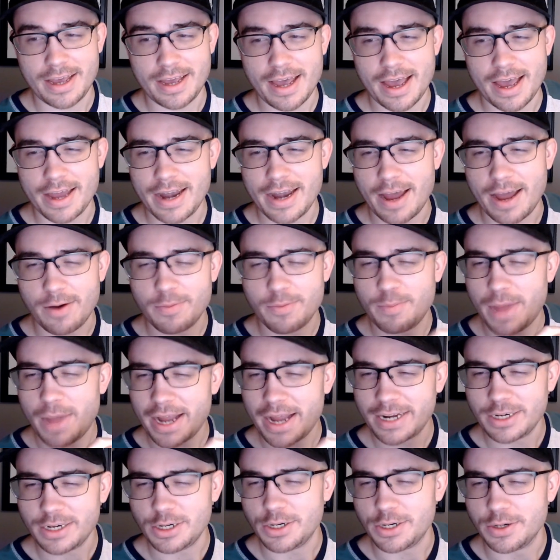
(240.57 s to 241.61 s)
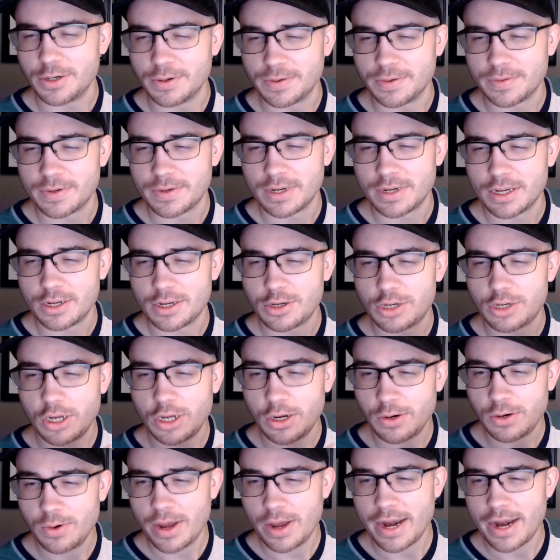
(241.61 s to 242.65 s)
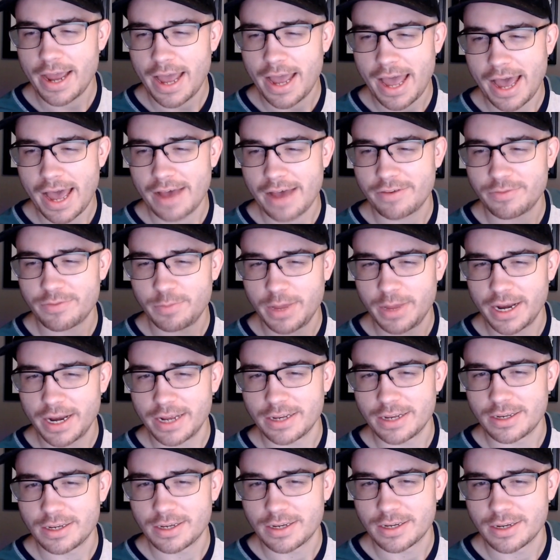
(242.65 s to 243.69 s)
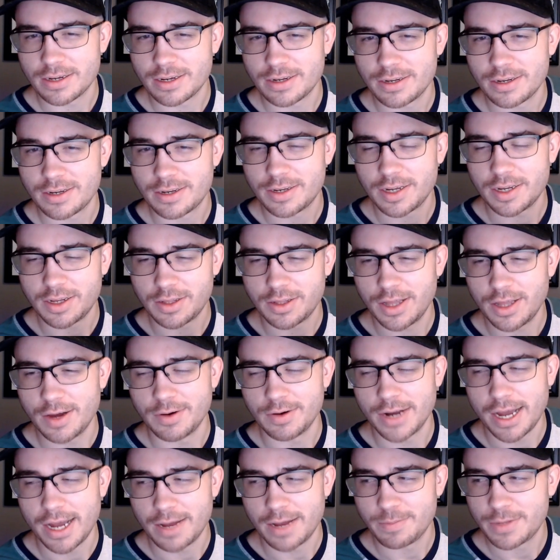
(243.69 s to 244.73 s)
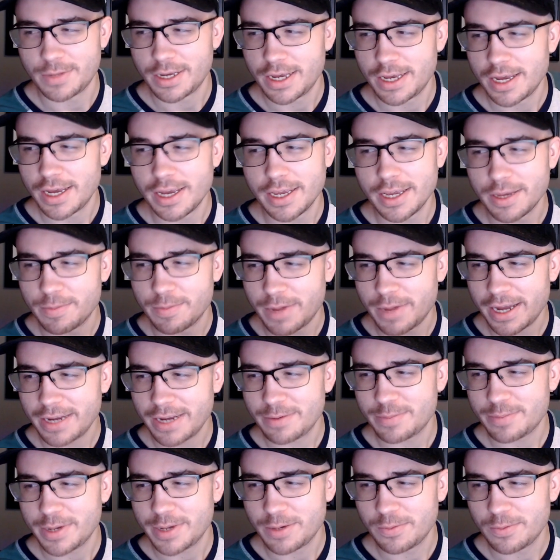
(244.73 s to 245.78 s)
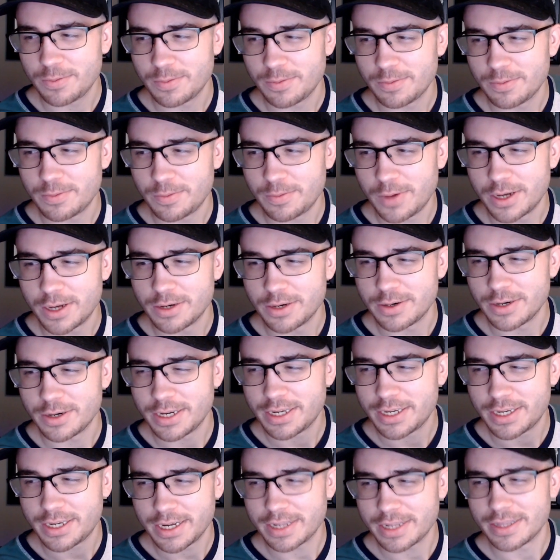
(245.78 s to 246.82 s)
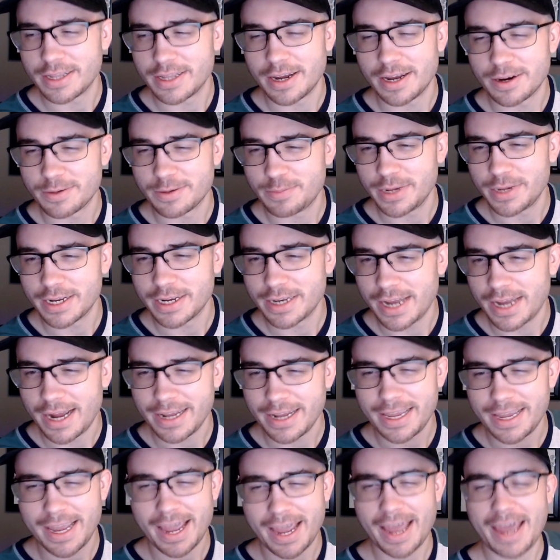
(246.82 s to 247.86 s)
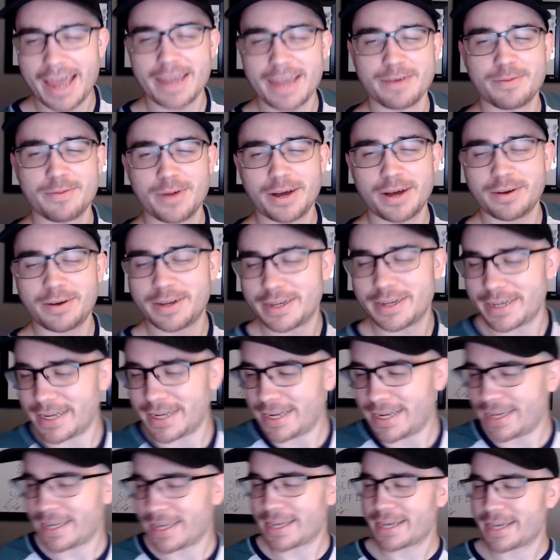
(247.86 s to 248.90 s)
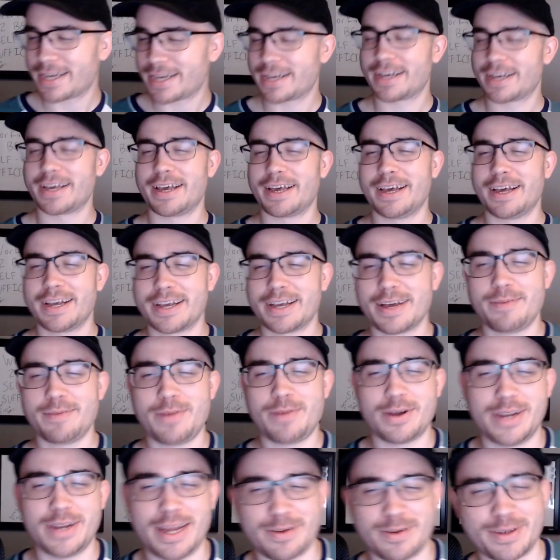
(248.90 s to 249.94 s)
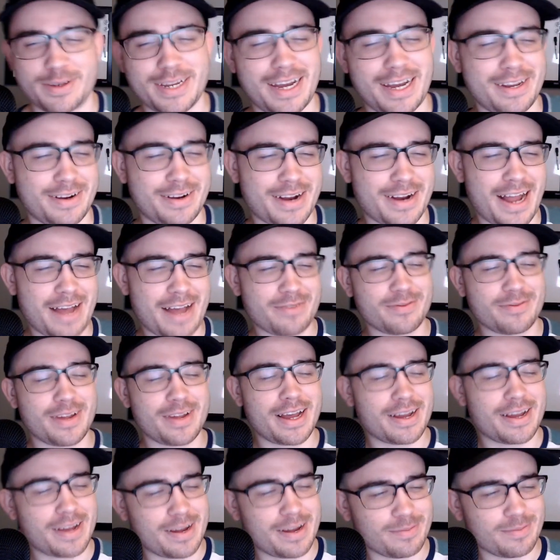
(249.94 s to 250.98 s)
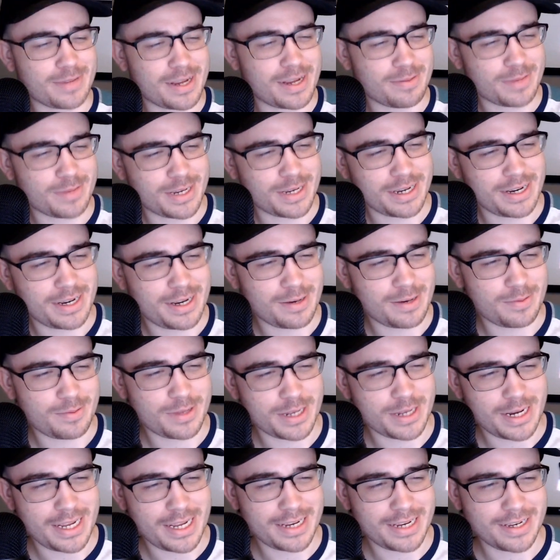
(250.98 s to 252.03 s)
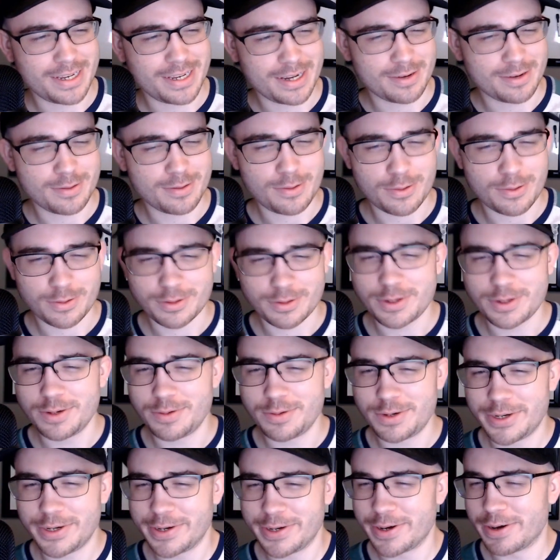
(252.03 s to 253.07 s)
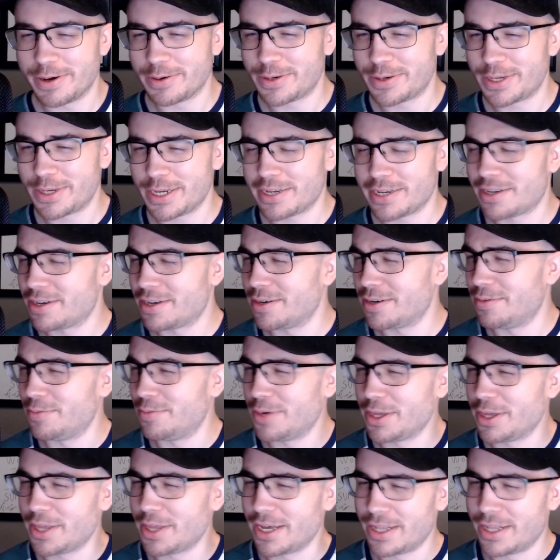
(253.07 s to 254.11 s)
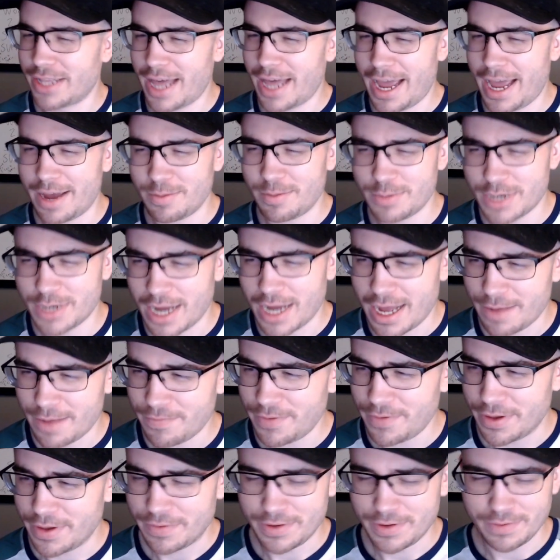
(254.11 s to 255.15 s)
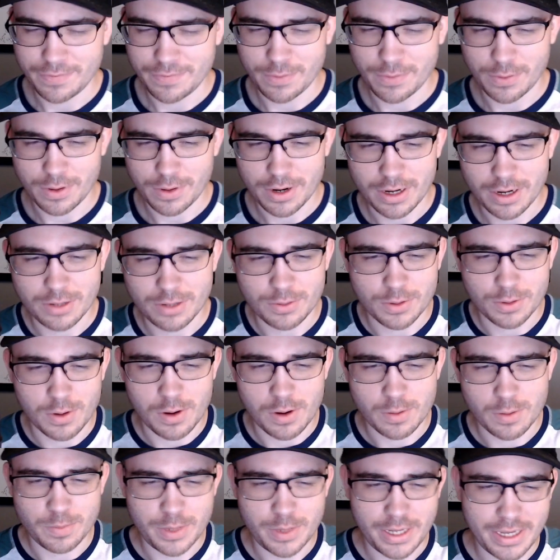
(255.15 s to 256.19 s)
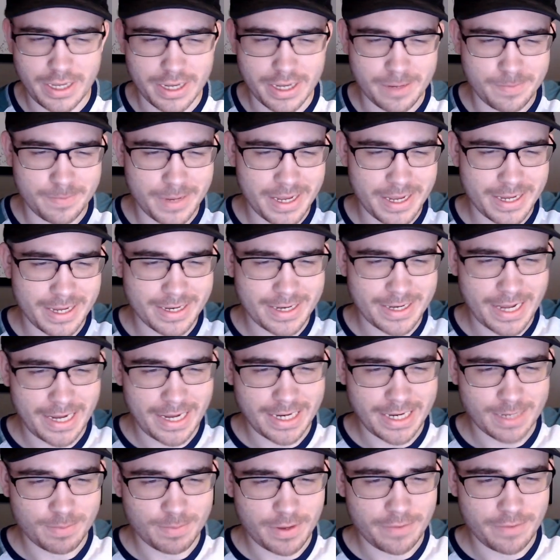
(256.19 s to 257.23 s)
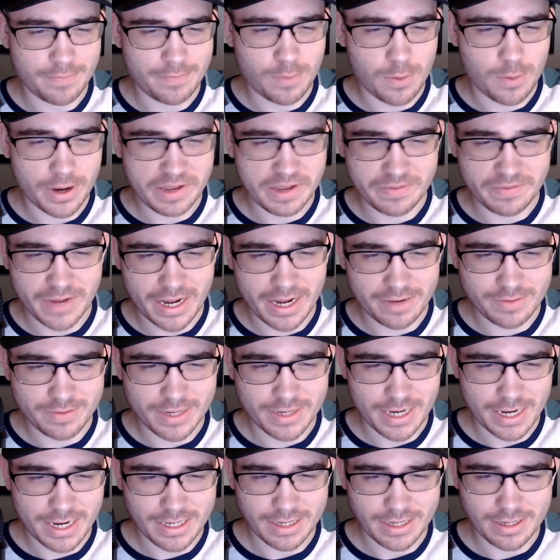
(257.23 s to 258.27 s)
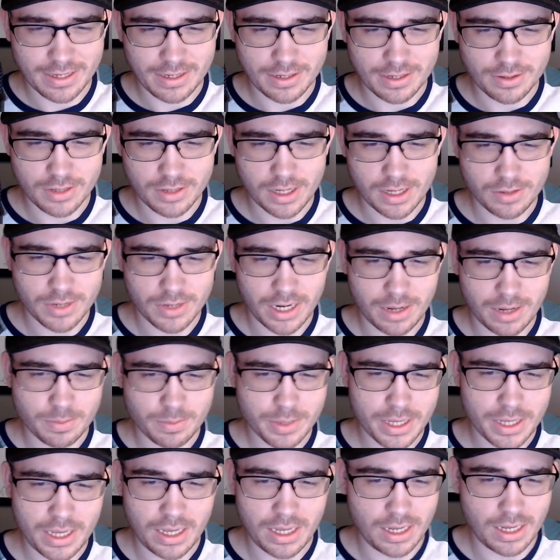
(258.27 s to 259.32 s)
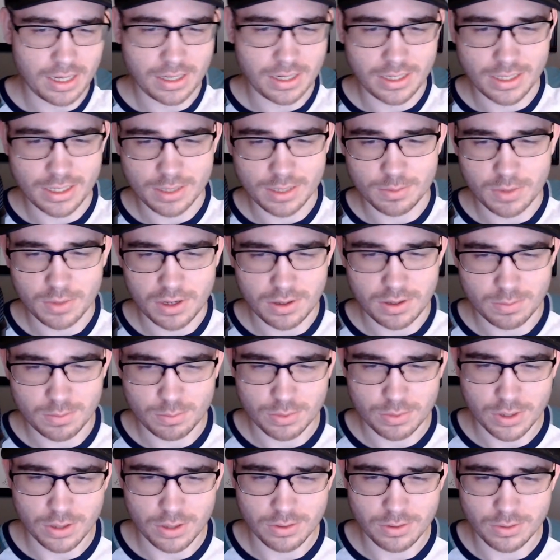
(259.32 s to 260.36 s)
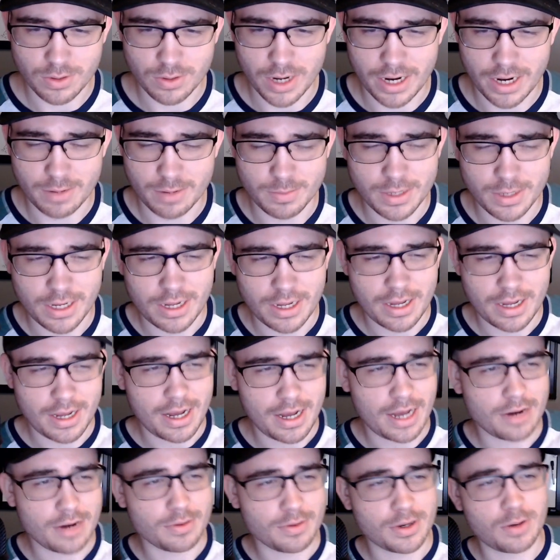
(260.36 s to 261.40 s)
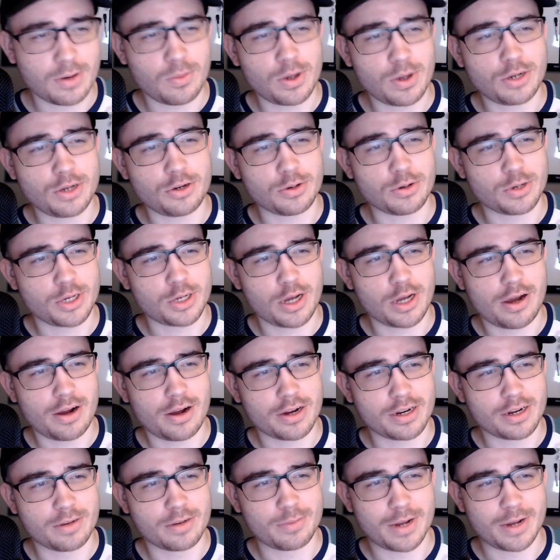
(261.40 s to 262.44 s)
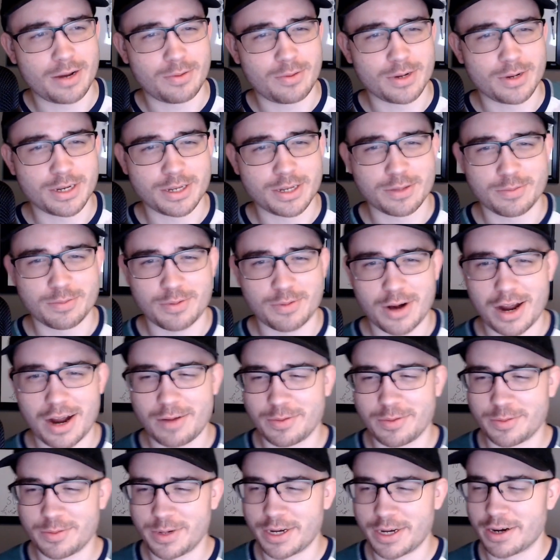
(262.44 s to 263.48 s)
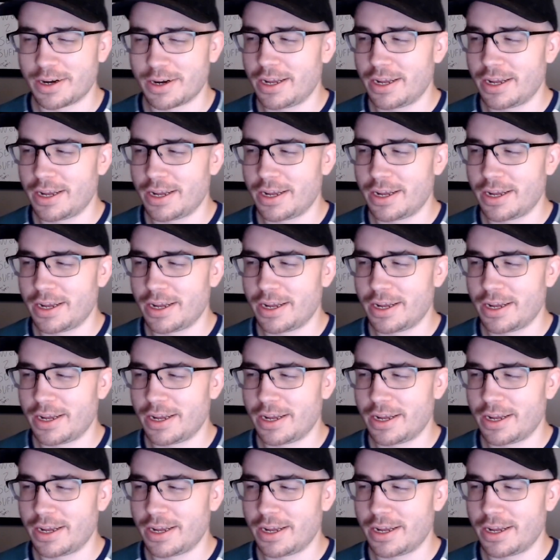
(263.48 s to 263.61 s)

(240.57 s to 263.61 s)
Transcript: Now, mind you, 2.5 minutes to load up. You might be one sitting there being like, "Hey, well, come on now, Tyler. I'm sitting here with an Intel Core 2 Duo system with a laptop 5400 RPM. It takes me 45 seconds to load up any small program. I don't know what you're talking about. What's the problem here?